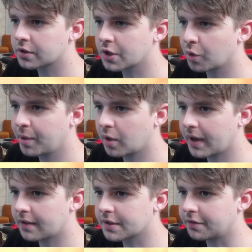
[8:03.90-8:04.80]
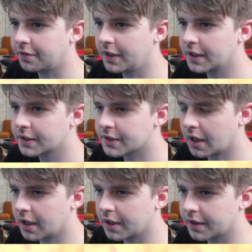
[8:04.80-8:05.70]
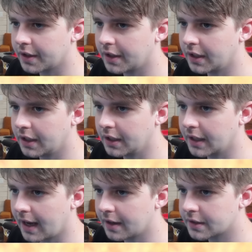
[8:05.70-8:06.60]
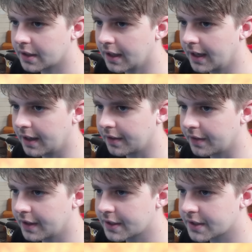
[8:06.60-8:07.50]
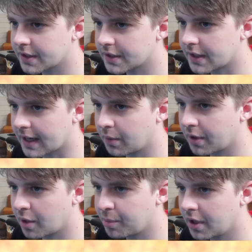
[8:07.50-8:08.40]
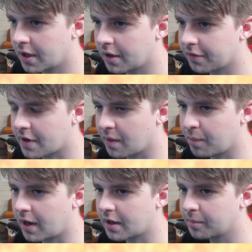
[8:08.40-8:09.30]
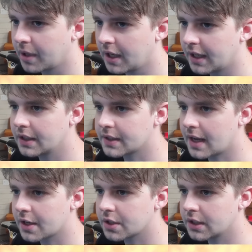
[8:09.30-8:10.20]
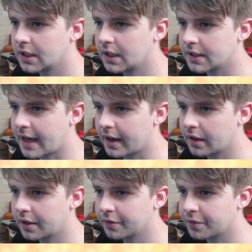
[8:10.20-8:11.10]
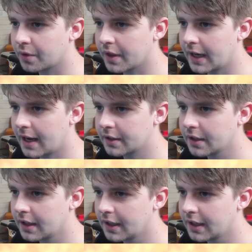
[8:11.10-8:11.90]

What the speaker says: microscope here, we have some vias on the NAND, and this second one up here from the bottom is actually a data line for the NAND.